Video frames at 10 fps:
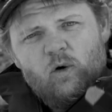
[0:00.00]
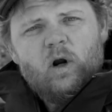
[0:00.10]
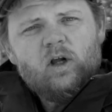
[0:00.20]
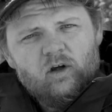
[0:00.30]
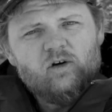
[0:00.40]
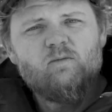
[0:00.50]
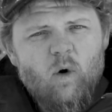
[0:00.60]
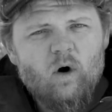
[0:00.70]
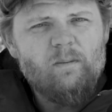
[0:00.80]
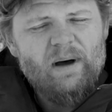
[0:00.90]
you want to learn
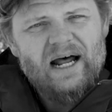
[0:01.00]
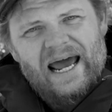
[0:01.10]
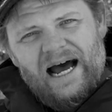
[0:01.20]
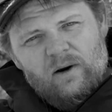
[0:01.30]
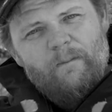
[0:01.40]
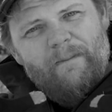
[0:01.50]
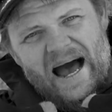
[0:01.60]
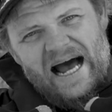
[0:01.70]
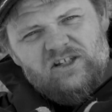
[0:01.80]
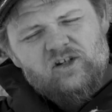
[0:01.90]
more about how to
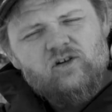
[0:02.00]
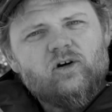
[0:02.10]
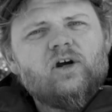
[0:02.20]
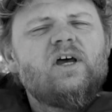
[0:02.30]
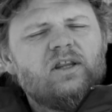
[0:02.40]
master